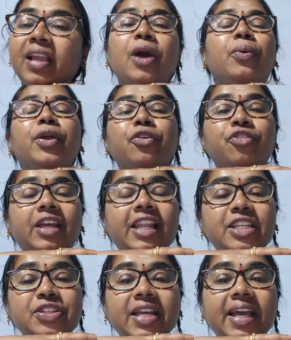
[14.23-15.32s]
How are you
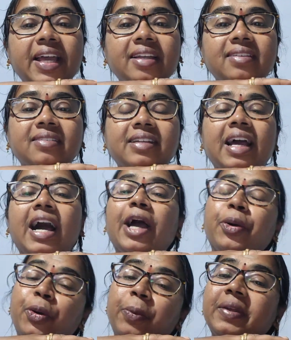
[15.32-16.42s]
feeling today? I
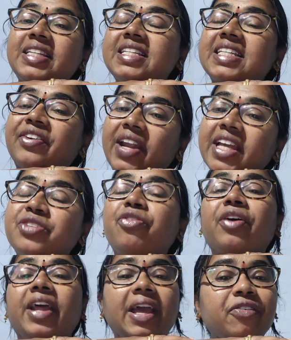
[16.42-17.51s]
hope it is great
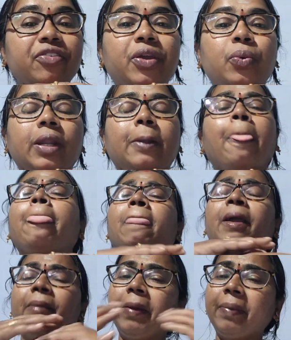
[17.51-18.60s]
for everyone.
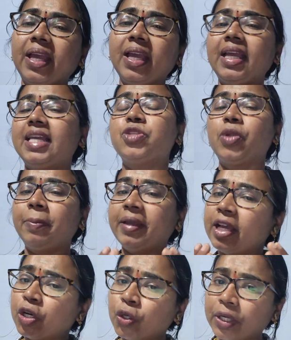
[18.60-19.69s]
Maybe it will
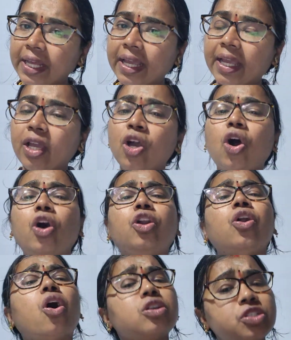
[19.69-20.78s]
be a good day or
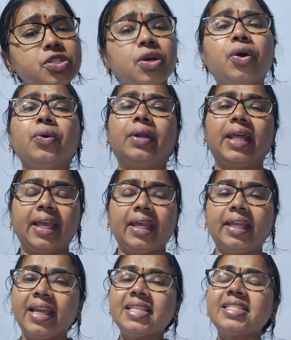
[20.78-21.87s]
not so good day.
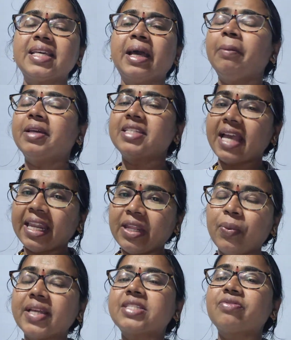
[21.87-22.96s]
Yes, but
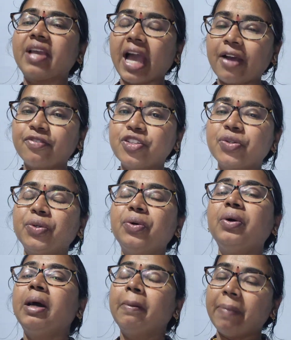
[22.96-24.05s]
anyways, we have
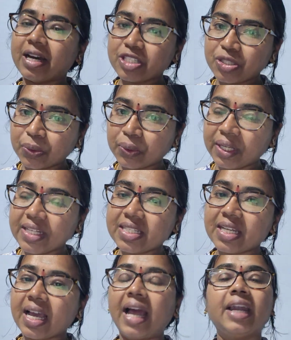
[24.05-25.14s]
to pass through it,
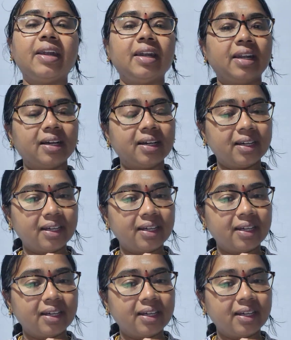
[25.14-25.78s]
and